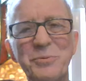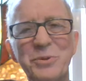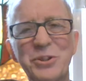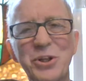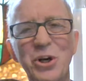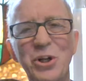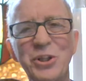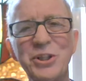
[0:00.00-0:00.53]
It was
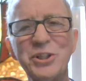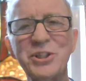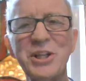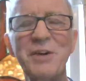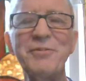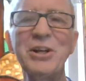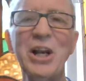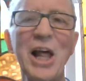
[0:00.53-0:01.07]
called the
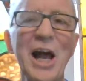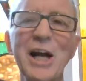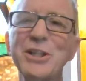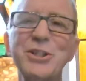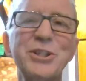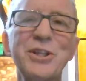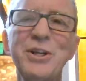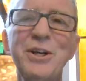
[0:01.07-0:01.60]
seven
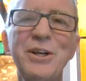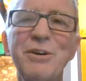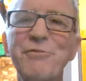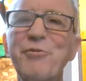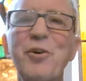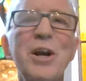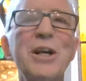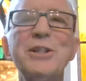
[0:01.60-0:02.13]
last
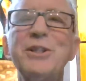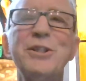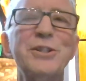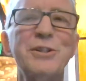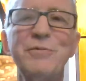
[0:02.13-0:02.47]
phrases